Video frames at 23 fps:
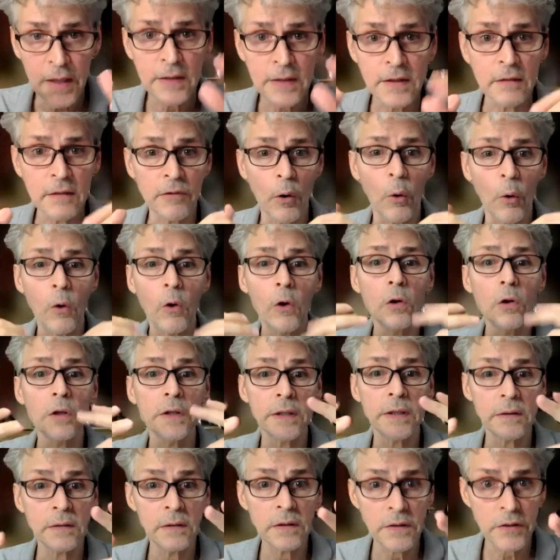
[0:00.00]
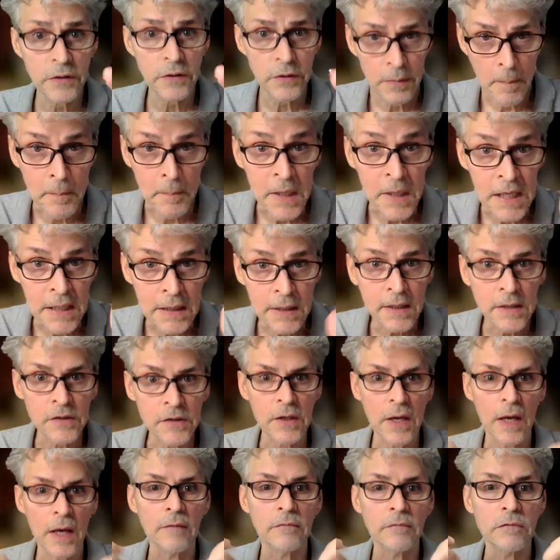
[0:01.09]
of all English
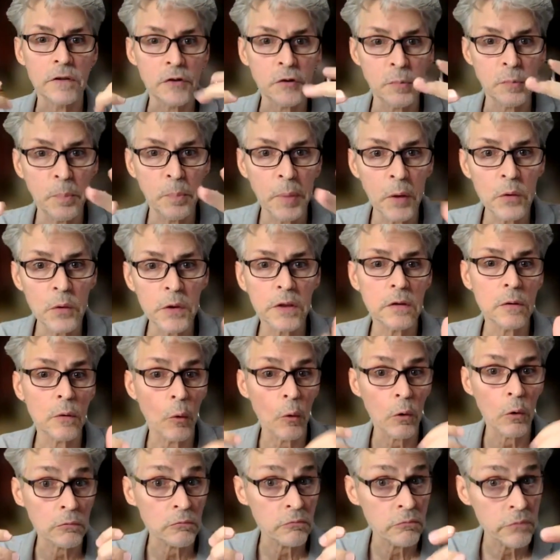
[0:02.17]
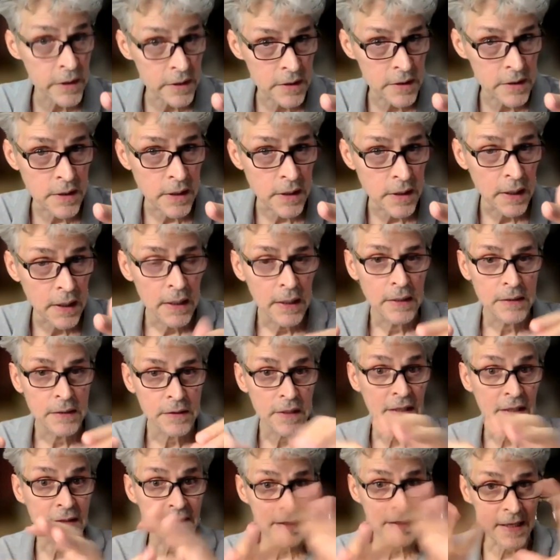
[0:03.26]
meanings ever spoken or written.
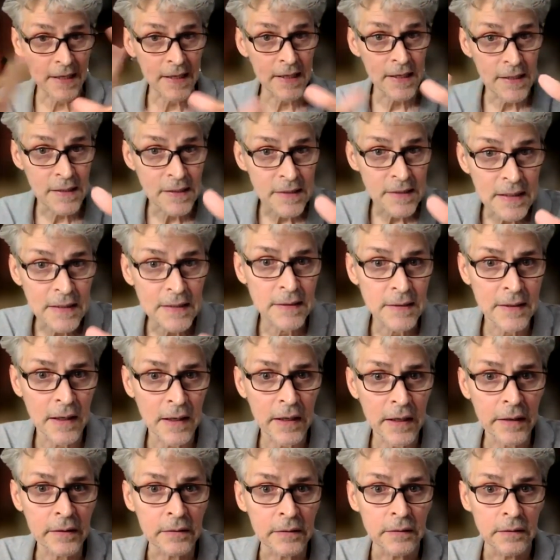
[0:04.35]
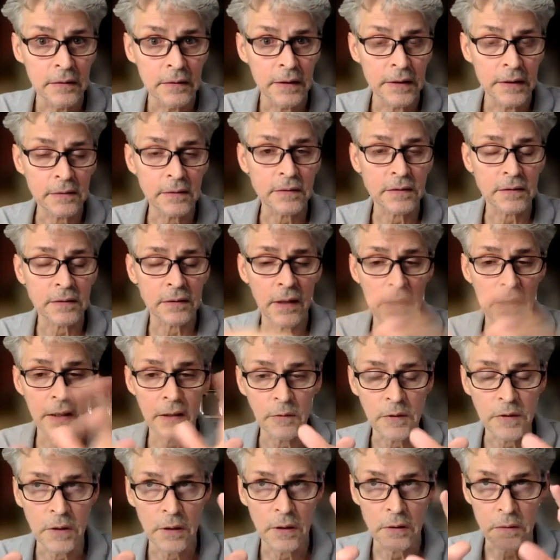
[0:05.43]
it is the entire English
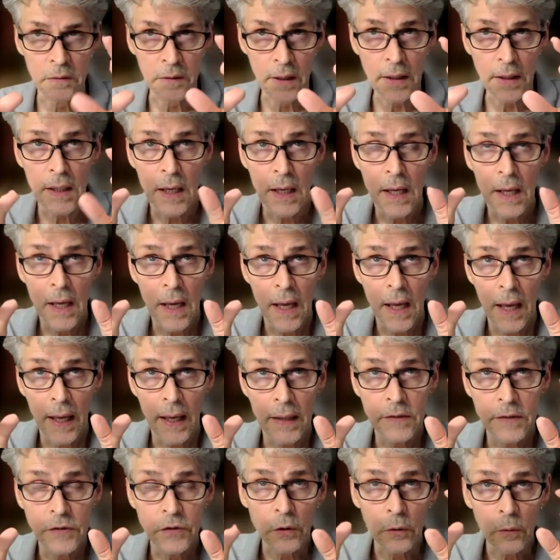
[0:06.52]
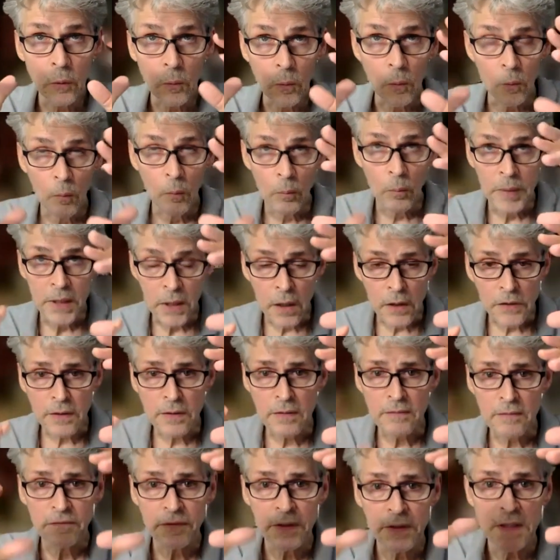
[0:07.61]
language. Okay, and so because of
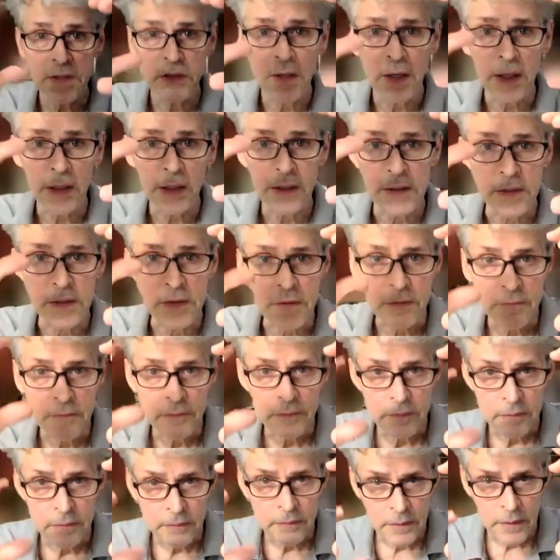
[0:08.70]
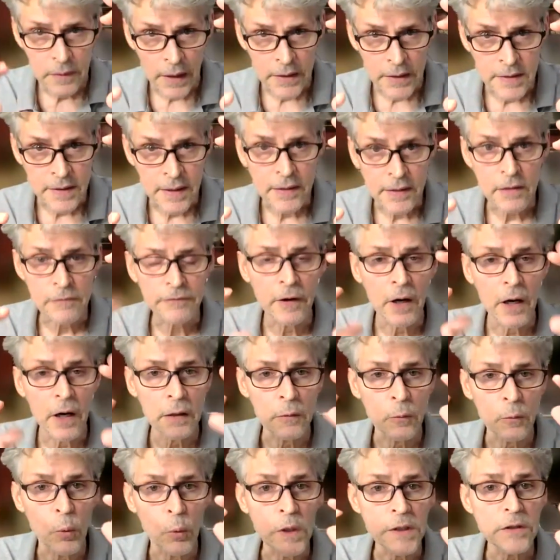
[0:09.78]
the VCheck is
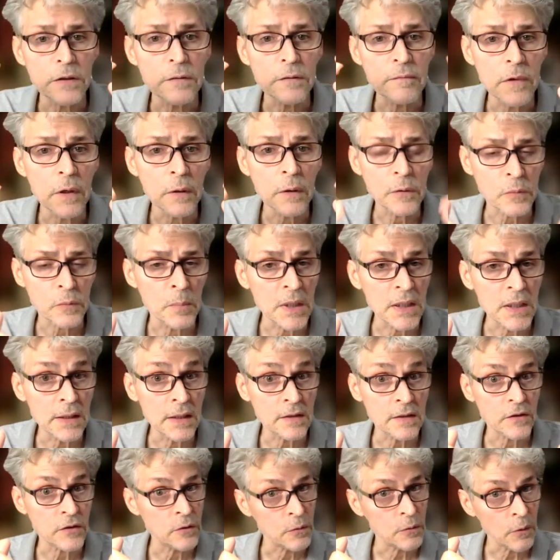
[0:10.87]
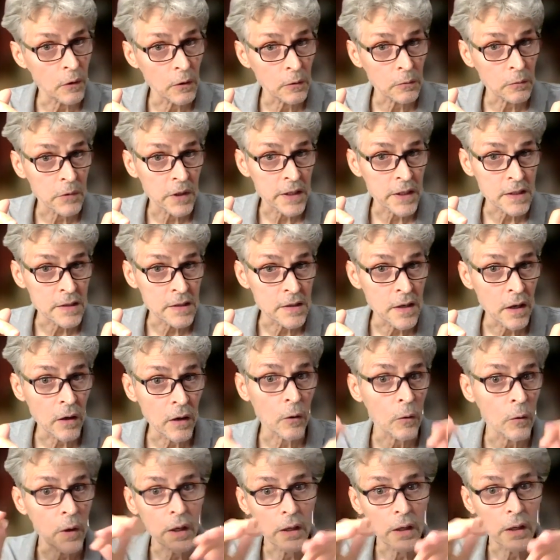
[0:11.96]
identifying which of those meanings you already
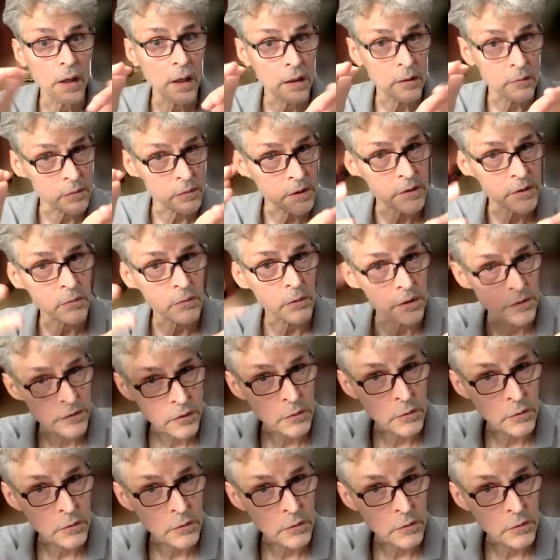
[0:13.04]
know and which ones you